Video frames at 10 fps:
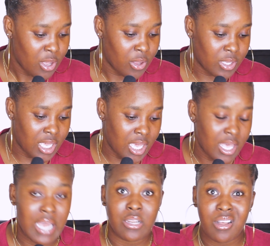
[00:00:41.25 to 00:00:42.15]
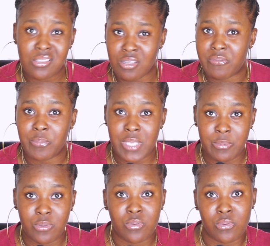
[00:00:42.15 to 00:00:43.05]
okay and also for
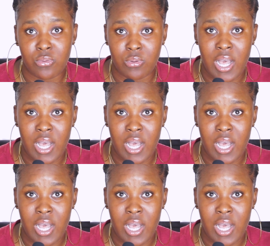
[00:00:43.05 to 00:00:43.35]
people who